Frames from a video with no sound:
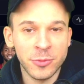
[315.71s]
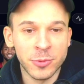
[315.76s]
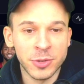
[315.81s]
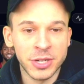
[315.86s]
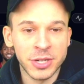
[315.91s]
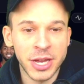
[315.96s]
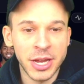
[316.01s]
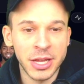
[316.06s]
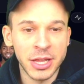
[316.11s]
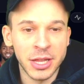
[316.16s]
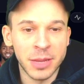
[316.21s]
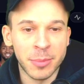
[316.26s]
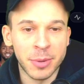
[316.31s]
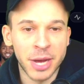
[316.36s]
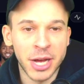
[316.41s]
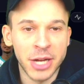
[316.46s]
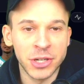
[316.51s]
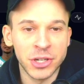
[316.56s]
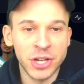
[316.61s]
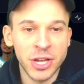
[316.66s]
We're taking
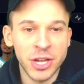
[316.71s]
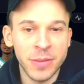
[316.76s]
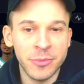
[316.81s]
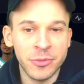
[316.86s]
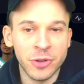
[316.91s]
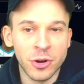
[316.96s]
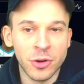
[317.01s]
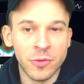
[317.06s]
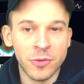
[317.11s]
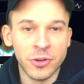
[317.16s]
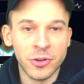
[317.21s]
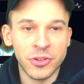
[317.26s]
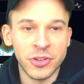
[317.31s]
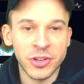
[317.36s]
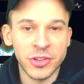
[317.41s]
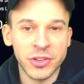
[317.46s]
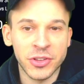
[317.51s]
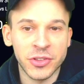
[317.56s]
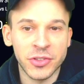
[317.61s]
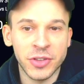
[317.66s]
LeBron James over
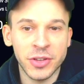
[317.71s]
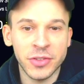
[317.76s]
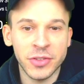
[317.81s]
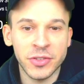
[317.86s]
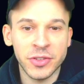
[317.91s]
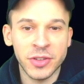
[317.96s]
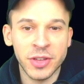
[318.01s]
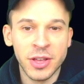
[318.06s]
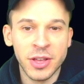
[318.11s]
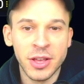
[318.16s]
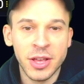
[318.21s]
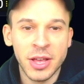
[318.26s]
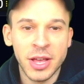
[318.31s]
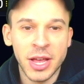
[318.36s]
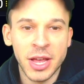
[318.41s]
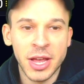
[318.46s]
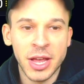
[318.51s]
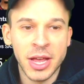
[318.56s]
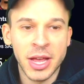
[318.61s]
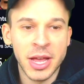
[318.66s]
six assists,
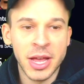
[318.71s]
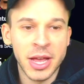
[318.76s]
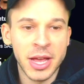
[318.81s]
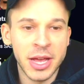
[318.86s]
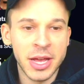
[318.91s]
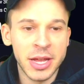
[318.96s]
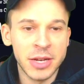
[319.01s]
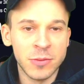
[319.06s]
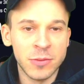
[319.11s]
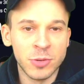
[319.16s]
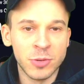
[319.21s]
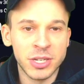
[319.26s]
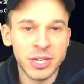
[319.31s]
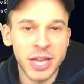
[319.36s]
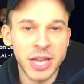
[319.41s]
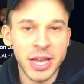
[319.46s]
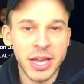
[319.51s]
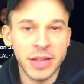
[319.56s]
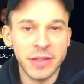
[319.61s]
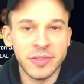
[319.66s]
and we're
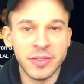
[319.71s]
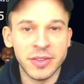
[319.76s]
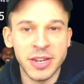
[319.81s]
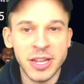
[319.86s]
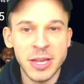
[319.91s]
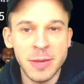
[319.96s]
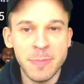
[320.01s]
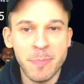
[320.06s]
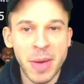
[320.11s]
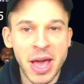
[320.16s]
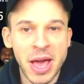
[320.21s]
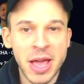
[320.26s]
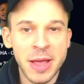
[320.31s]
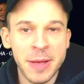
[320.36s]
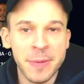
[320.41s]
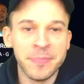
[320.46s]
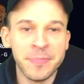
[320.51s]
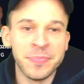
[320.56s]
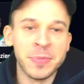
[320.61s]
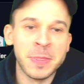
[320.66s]
taking Saddiq
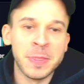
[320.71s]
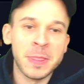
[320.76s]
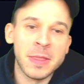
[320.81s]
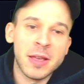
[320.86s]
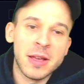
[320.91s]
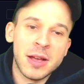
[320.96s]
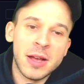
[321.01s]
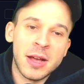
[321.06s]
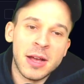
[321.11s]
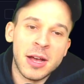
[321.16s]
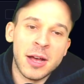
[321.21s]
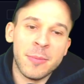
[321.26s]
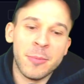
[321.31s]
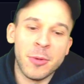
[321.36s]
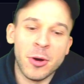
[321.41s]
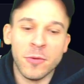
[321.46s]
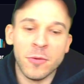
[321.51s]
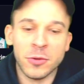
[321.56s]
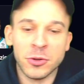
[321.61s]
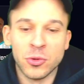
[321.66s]
Bey um,
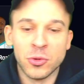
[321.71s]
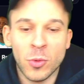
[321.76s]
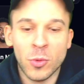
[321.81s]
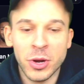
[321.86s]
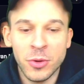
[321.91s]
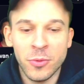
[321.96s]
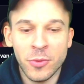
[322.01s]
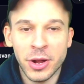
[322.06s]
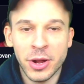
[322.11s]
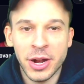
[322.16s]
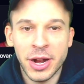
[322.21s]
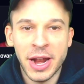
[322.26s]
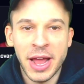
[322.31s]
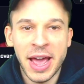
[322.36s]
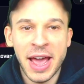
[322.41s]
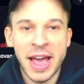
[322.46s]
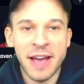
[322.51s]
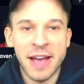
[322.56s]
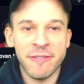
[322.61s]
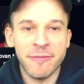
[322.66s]
over 21 and a
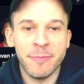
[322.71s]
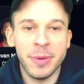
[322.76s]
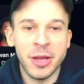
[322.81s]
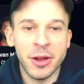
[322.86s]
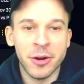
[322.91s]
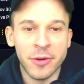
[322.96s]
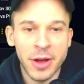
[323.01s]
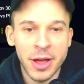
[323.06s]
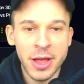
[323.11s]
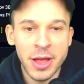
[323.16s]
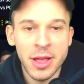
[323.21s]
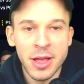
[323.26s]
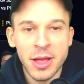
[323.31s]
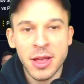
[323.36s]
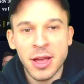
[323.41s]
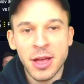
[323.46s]
half PRA.